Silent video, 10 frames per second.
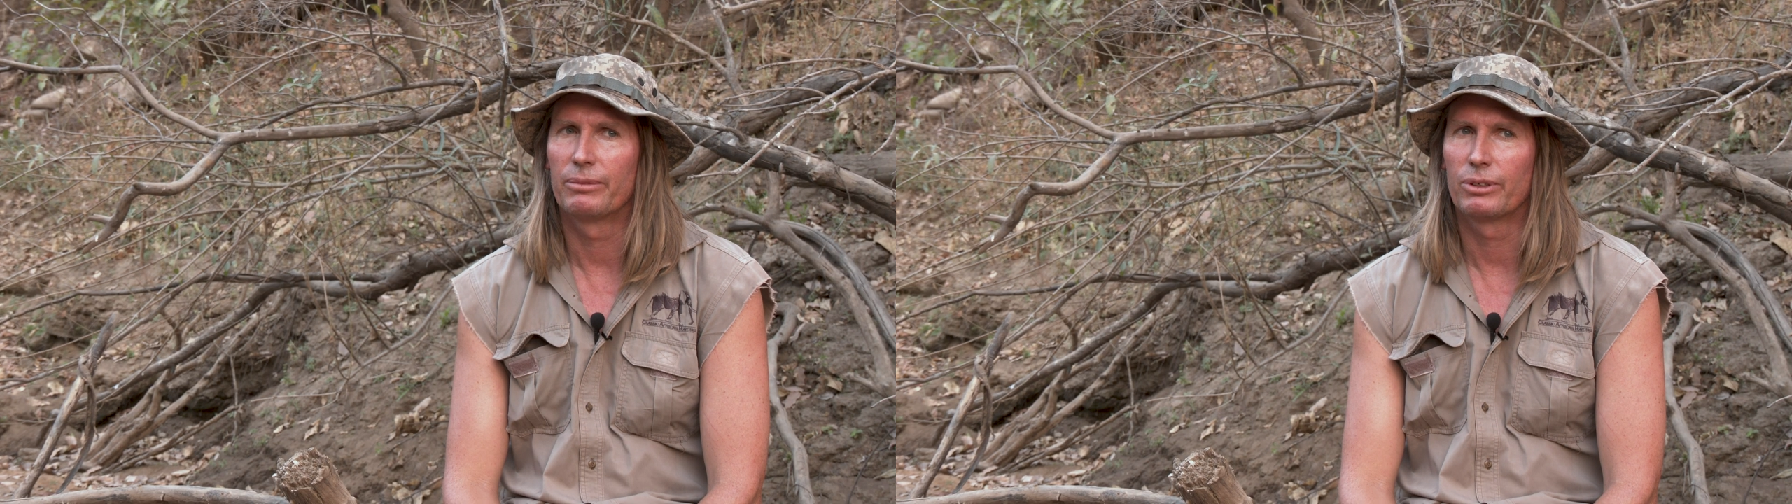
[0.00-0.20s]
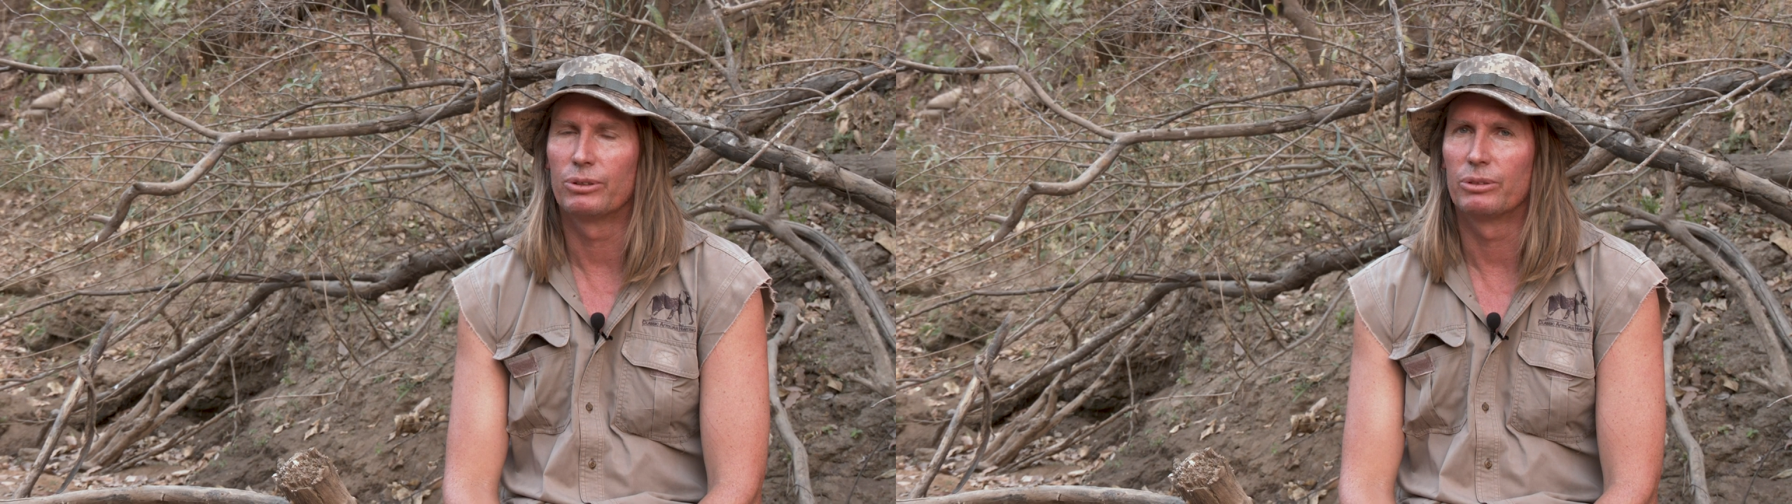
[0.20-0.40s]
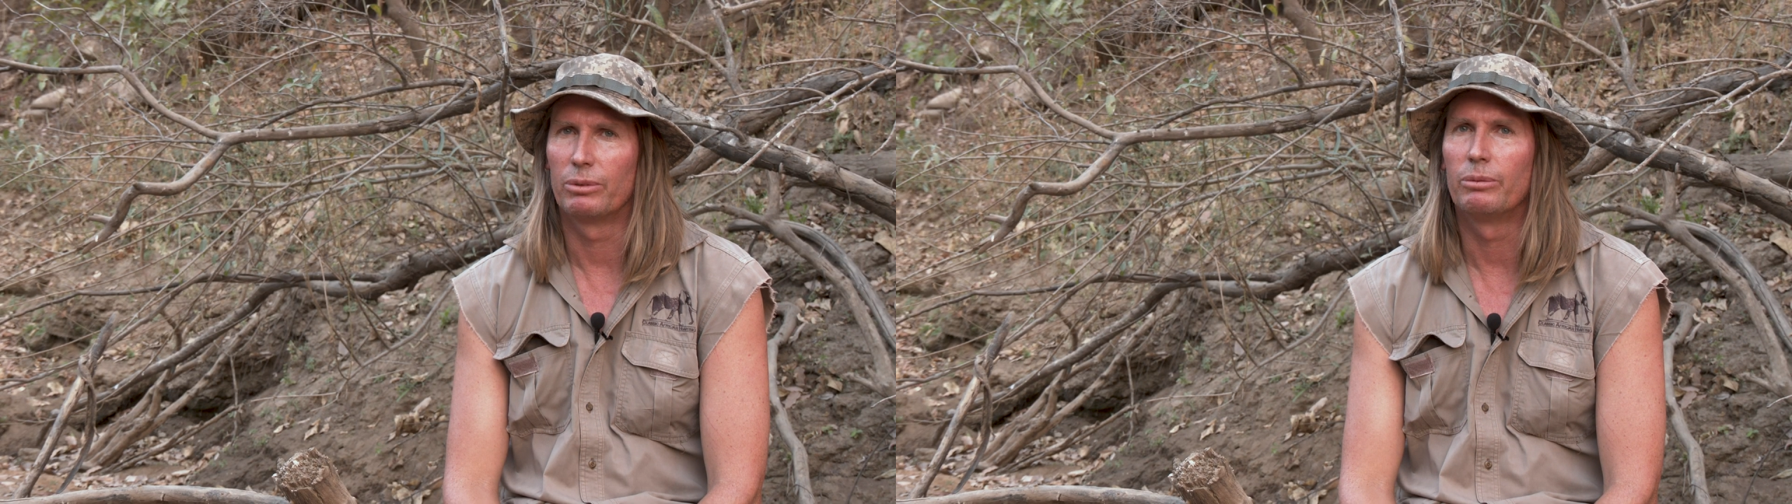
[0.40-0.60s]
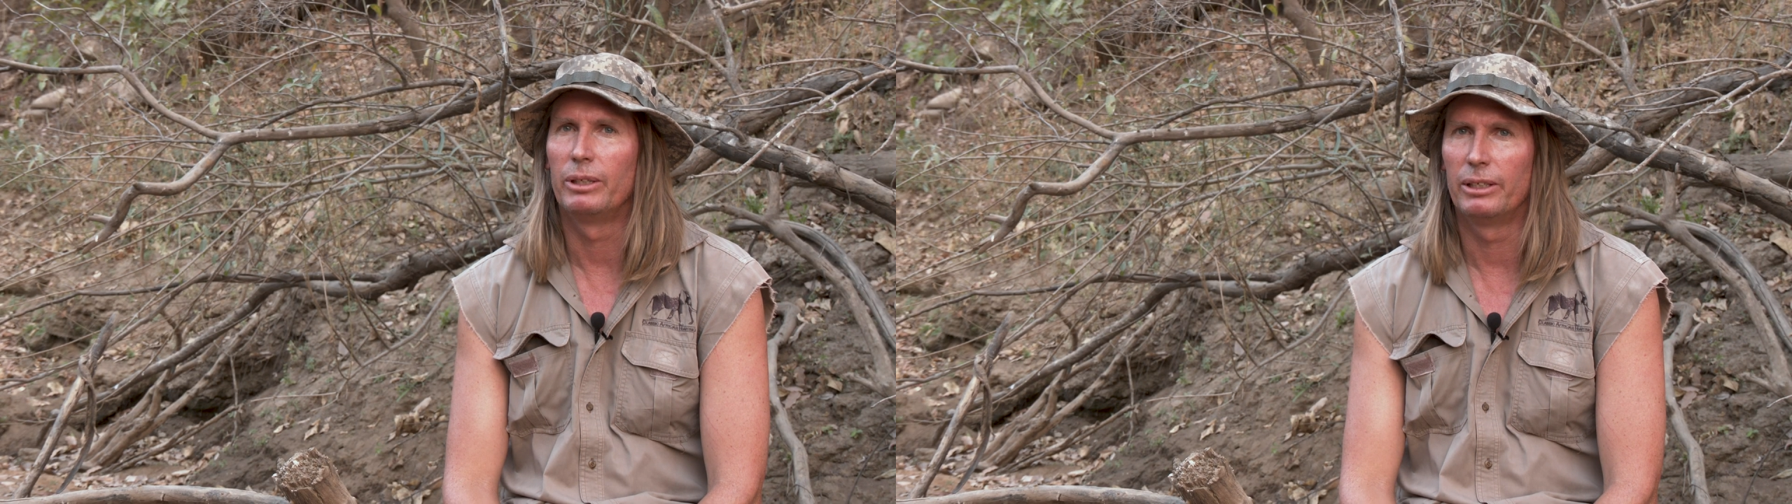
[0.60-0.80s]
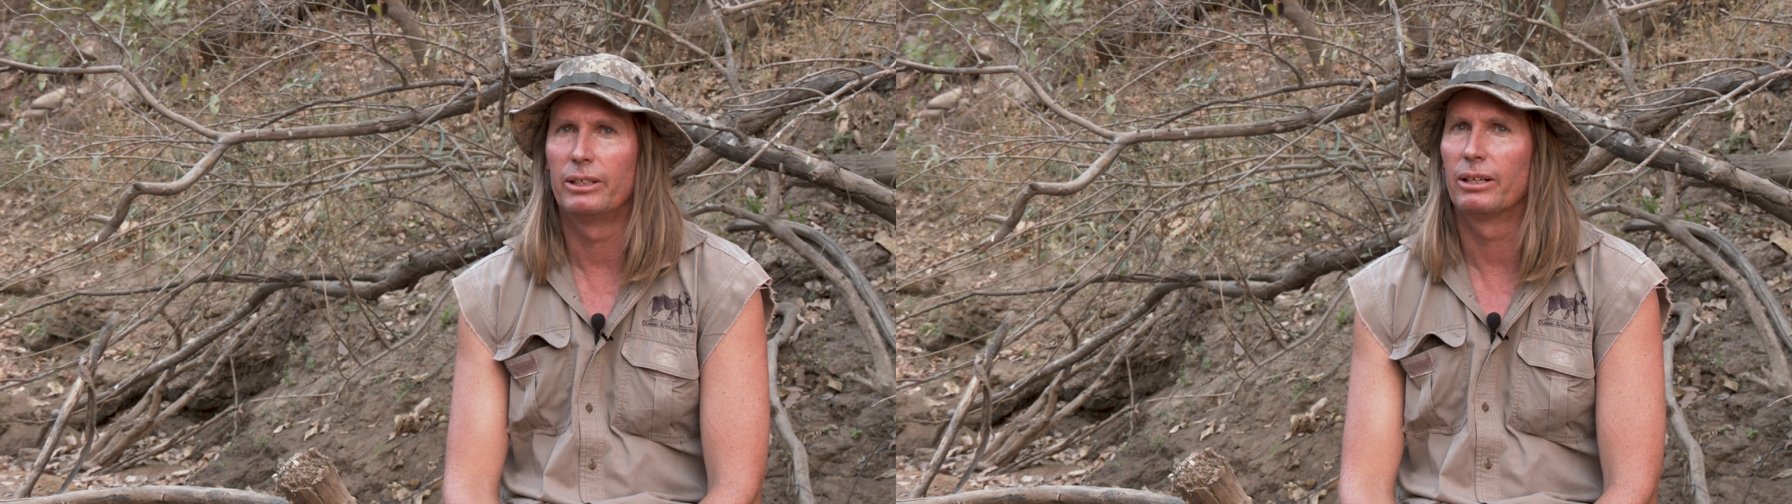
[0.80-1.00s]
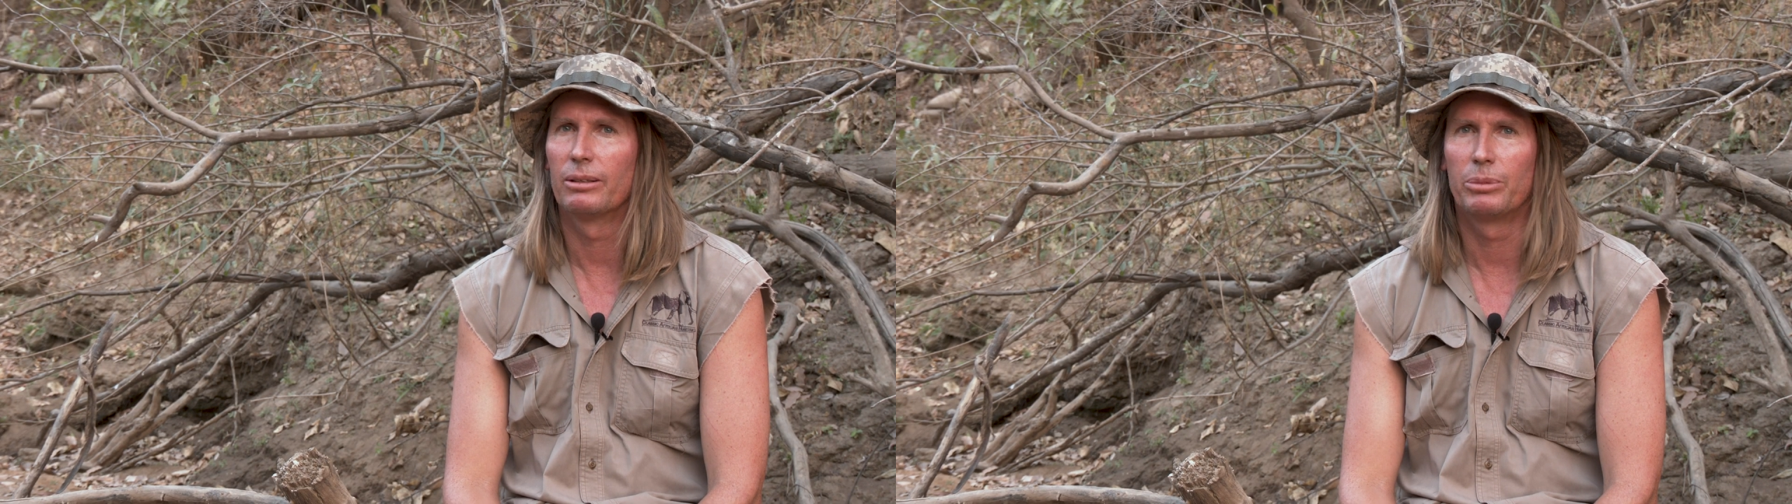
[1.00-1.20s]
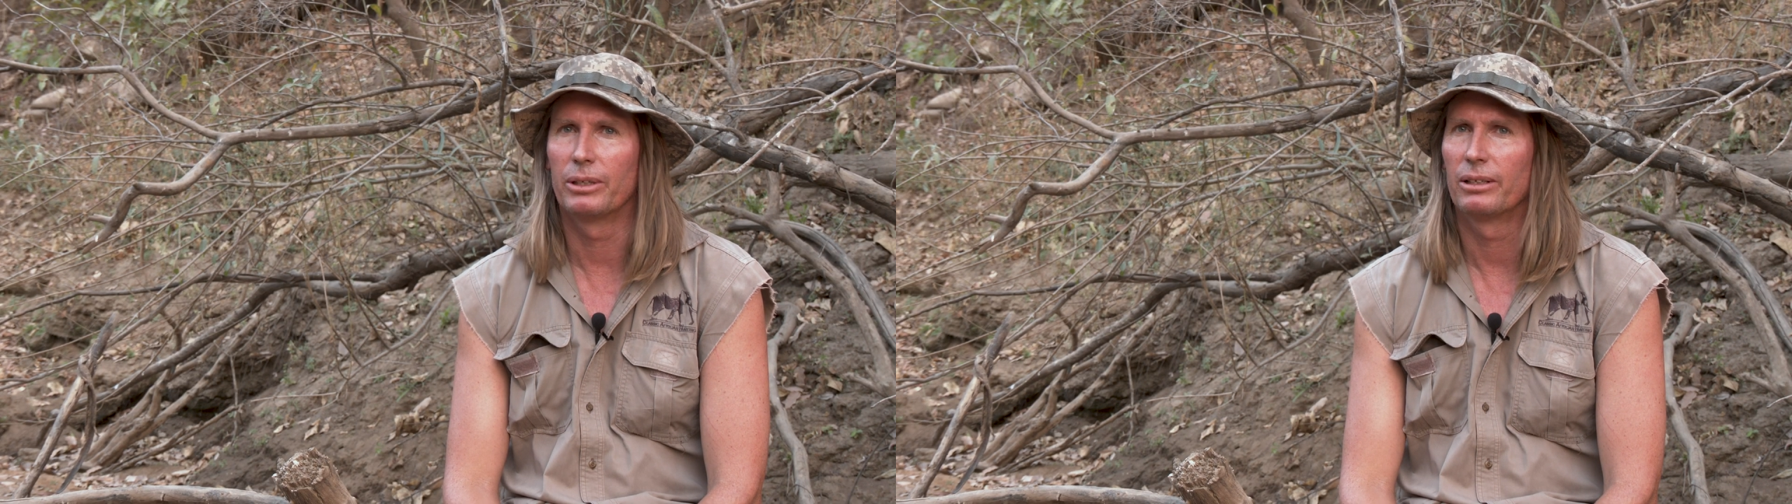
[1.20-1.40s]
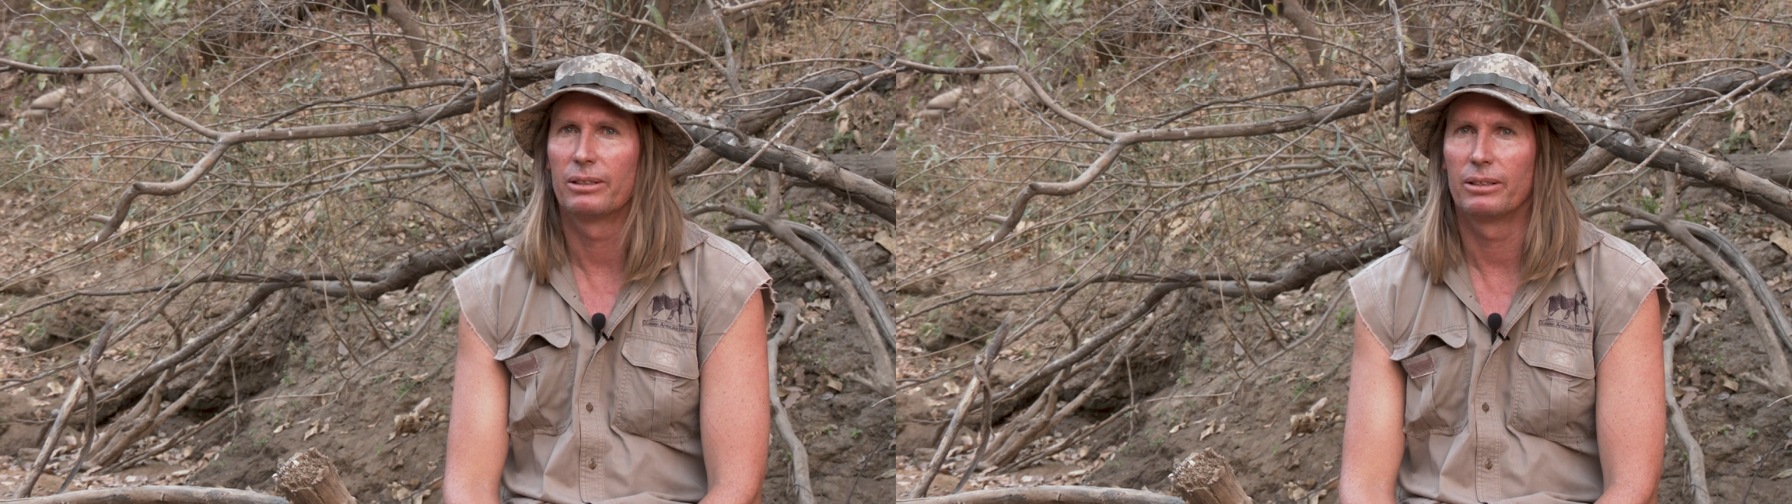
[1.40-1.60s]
because we need help here.